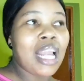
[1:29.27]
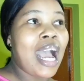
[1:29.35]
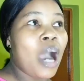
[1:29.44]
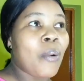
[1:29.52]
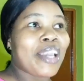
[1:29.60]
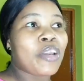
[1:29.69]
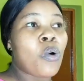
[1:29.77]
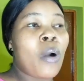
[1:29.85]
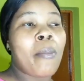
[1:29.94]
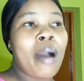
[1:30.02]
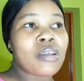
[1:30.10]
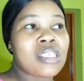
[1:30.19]
how I go
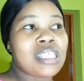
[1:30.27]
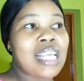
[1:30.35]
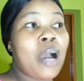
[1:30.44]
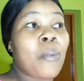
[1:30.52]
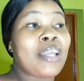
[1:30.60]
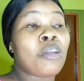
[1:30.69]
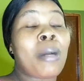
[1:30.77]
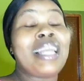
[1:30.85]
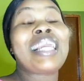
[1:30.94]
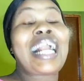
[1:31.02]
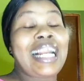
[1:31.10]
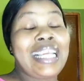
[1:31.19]
about it, how I normally
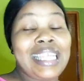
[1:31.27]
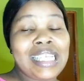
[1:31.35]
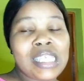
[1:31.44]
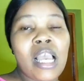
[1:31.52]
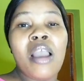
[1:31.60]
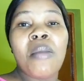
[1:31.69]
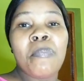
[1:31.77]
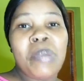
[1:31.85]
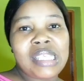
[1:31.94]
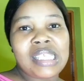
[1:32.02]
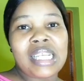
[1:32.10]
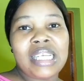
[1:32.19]
clean it,
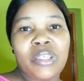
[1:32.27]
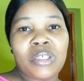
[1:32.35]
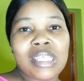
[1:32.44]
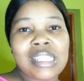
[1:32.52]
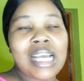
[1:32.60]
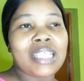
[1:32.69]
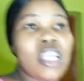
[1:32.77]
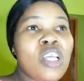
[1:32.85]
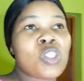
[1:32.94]
basically, you understand?